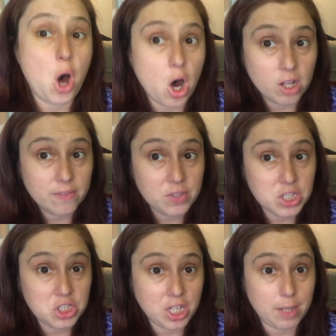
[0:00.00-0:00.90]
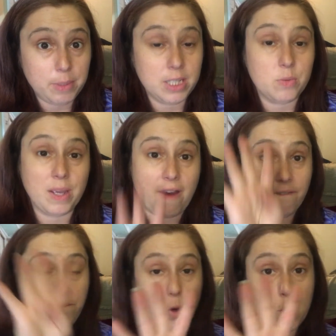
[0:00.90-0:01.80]
all of these jammies, we got
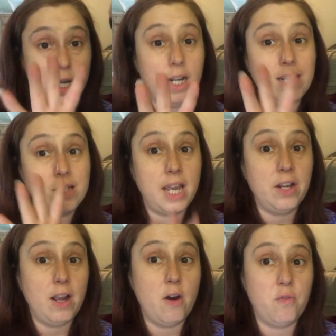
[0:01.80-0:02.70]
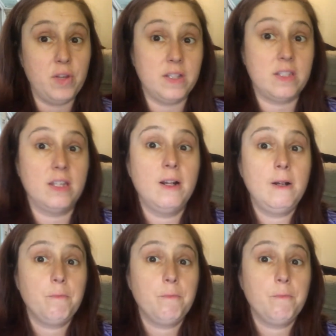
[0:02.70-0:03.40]
four entire outfits,